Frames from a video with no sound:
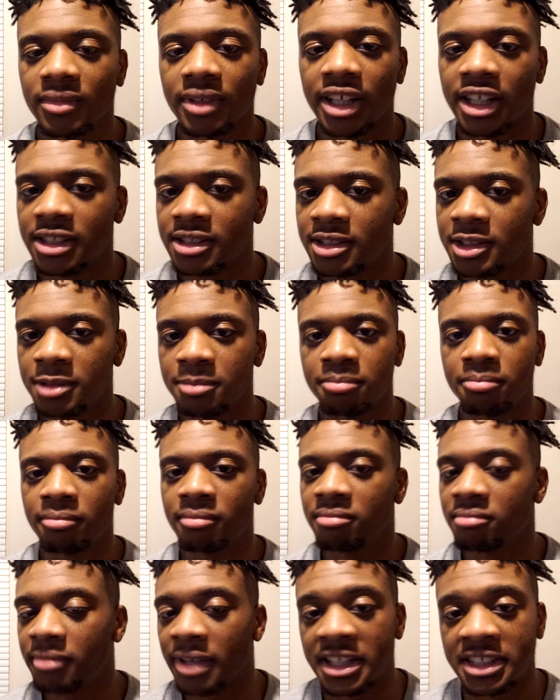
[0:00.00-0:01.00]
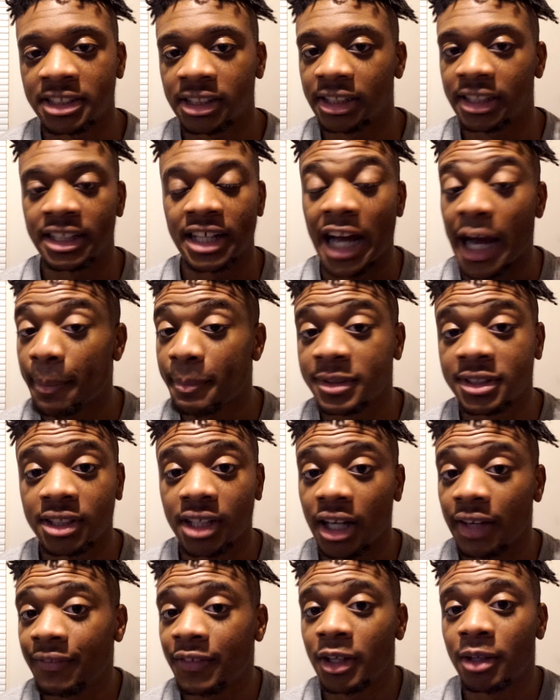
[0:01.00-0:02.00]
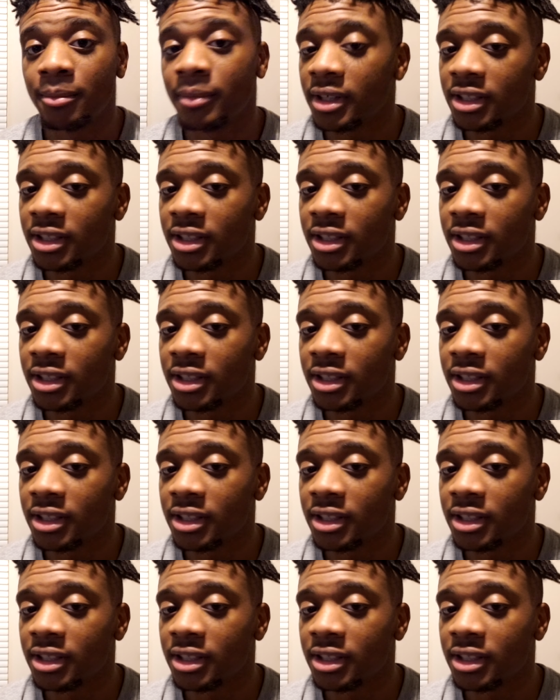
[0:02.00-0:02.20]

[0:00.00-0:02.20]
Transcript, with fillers: it's basically the opposite of Him.